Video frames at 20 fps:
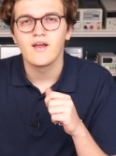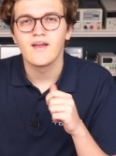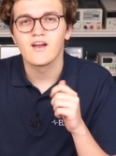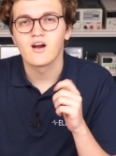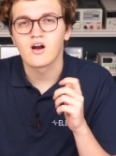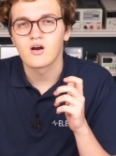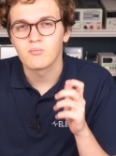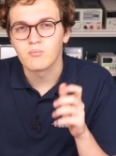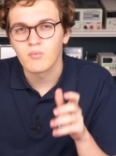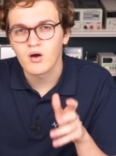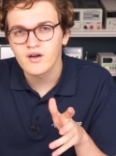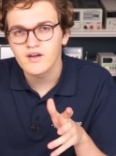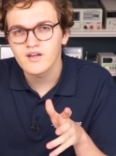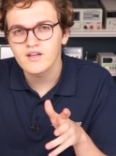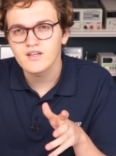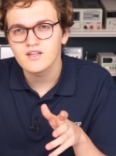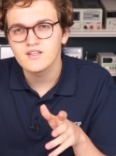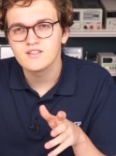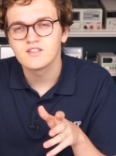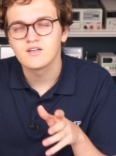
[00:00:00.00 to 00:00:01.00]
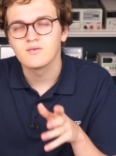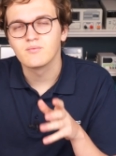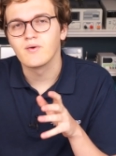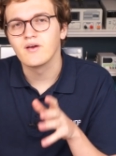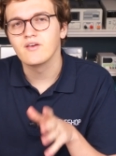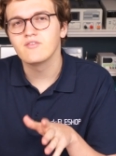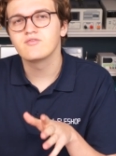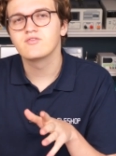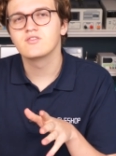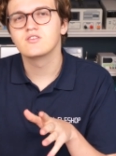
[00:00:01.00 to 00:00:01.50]
A harmonic is a
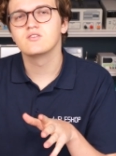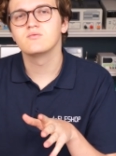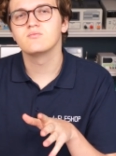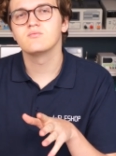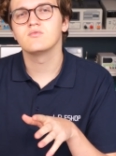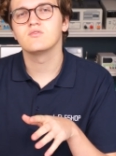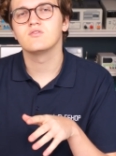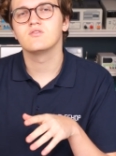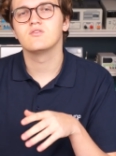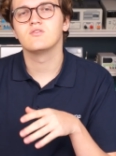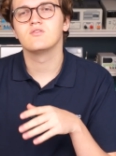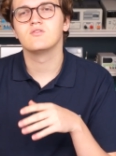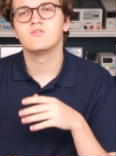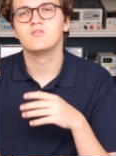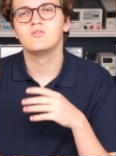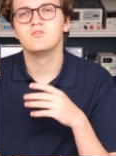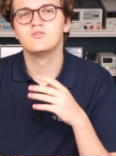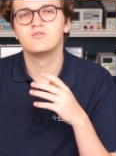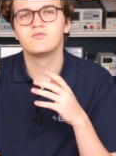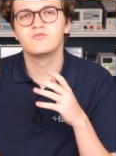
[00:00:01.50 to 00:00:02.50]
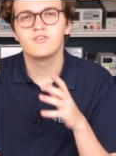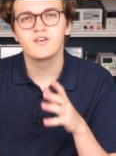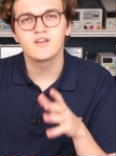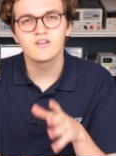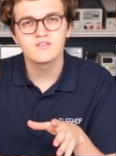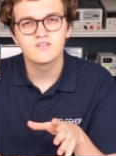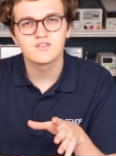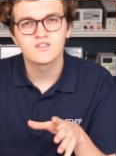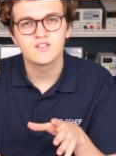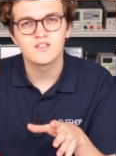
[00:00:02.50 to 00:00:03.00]
waveform whose
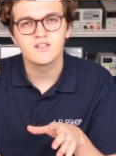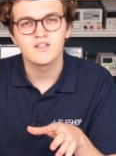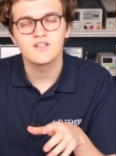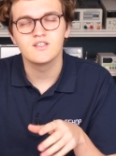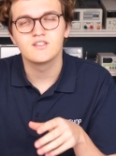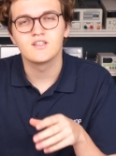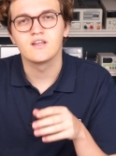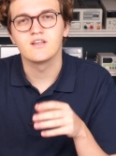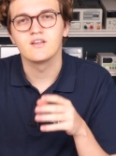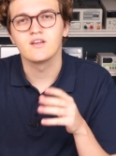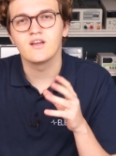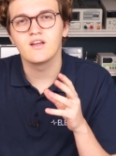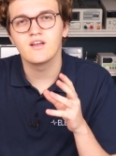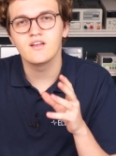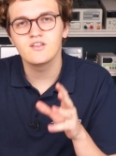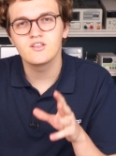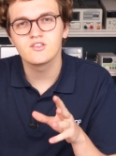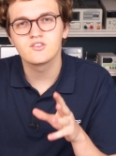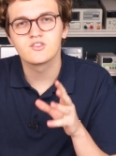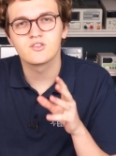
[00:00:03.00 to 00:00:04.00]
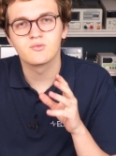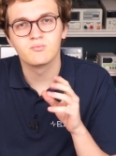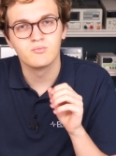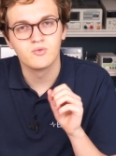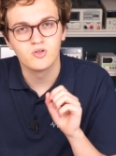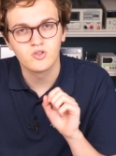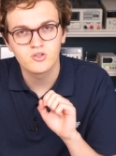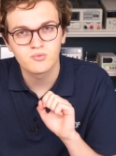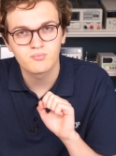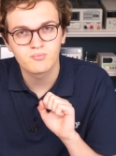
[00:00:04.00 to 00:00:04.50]
frequency is an integer
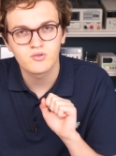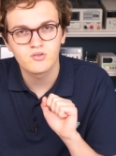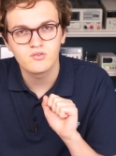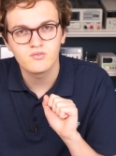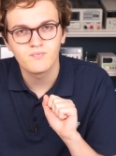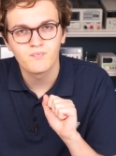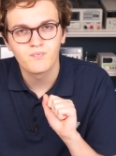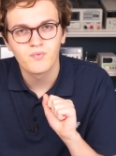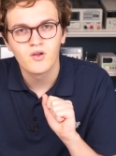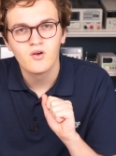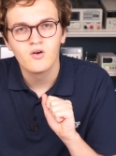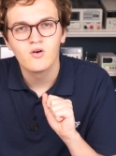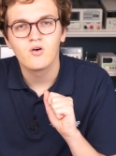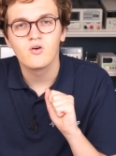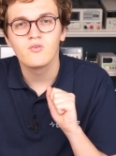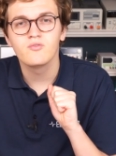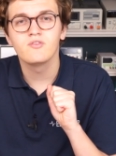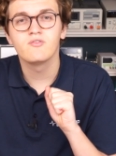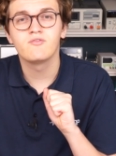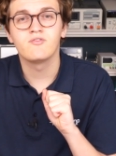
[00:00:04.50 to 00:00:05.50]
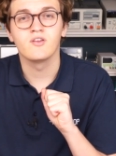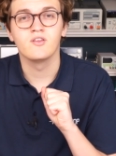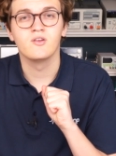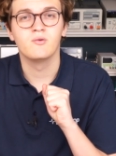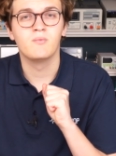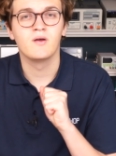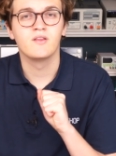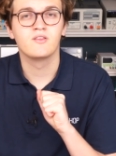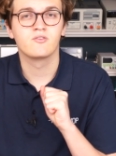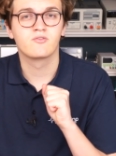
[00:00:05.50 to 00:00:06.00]
multiple of the
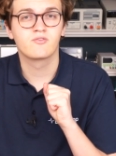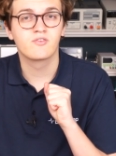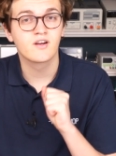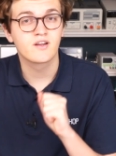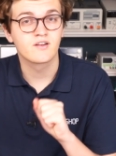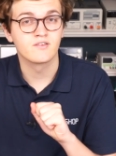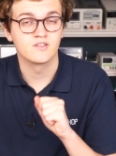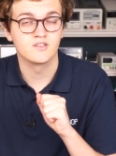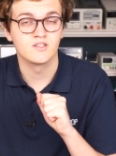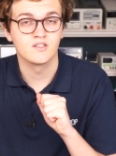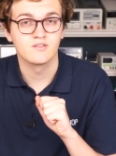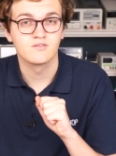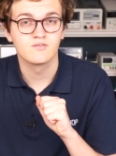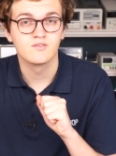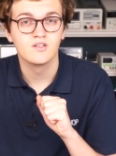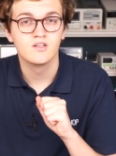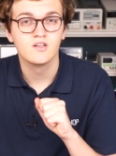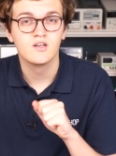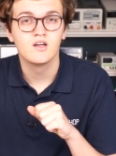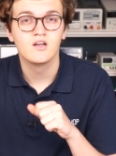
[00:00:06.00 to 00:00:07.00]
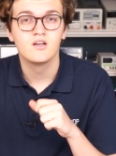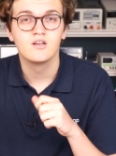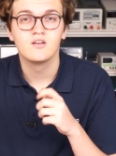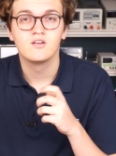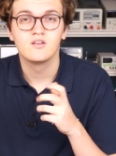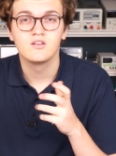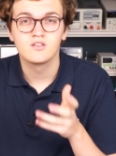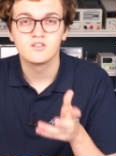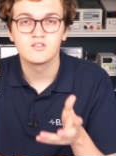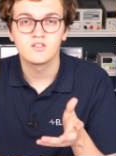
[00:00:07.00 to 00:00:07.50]
fundamental frequency,
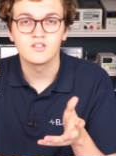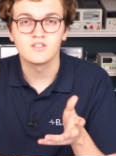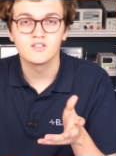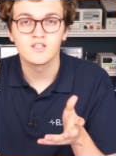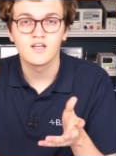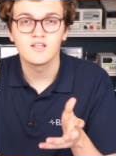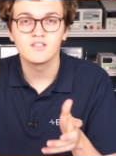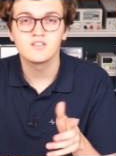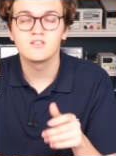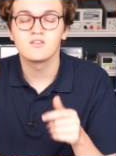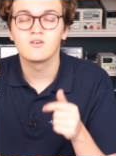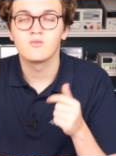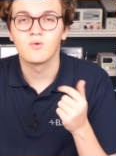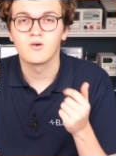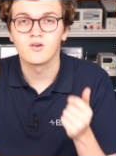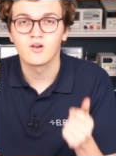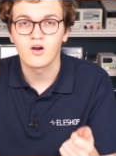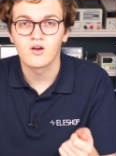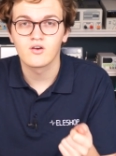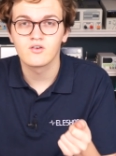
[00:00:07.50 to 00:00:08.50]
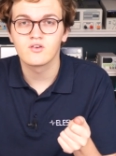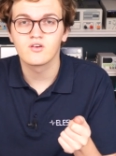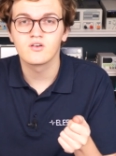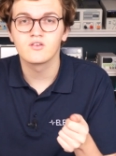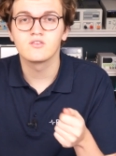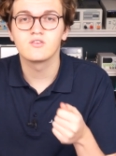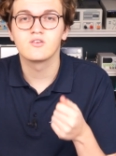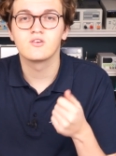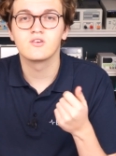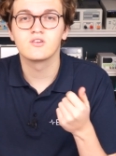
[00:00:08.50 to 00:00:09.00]
such as one
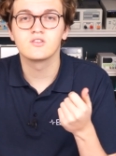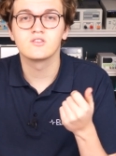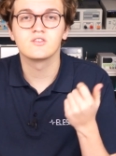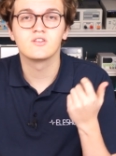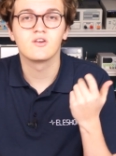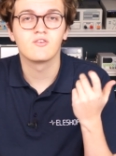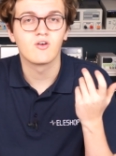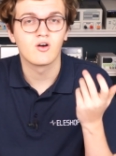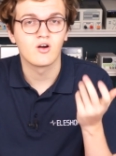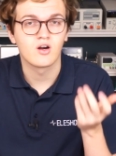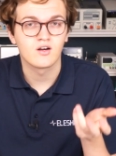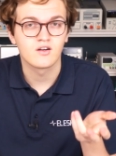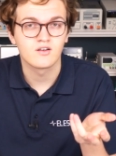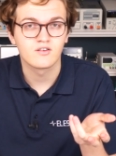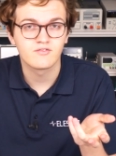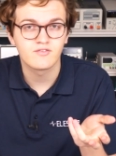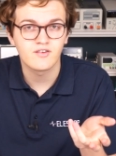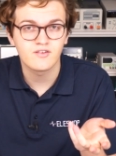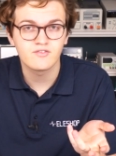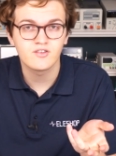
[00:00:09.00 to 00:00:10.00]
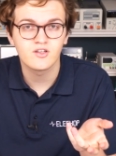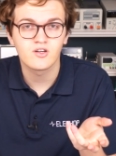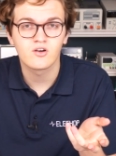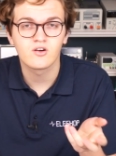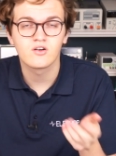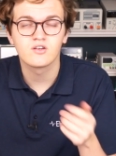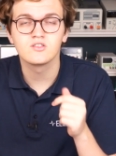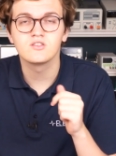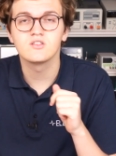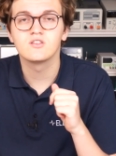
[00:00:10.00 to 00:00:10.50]
hundred hertz, one hundred fifty
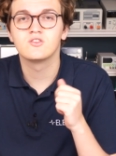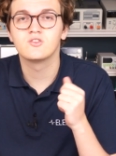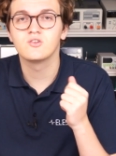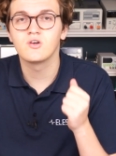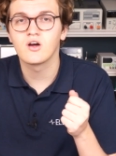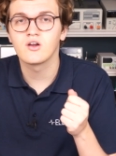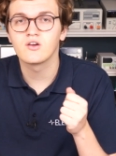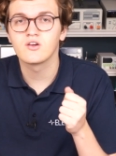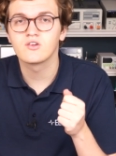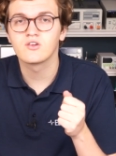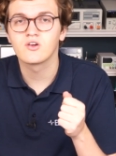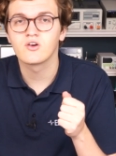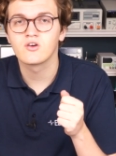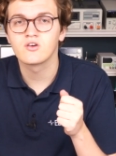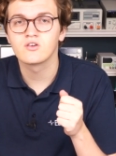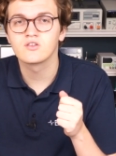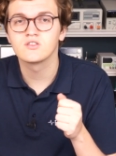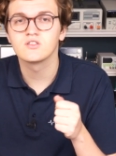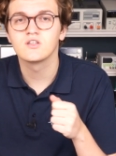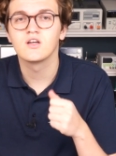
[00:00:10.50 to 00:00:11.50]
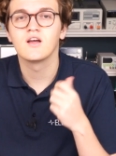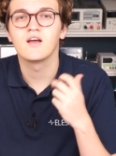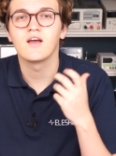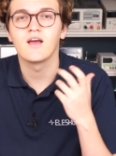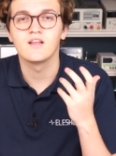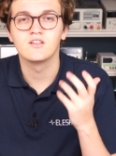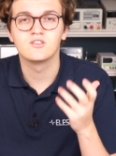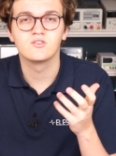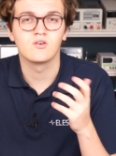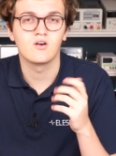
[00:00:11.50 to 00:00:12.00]
hertz, two hundred hertz,
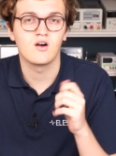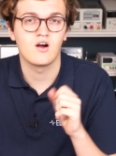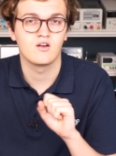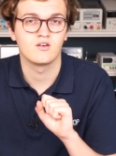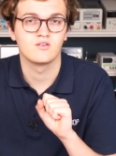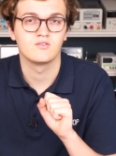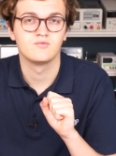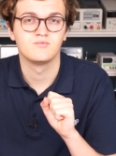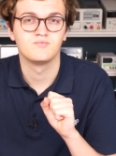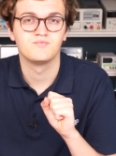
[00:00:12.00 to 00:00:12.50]
and so on.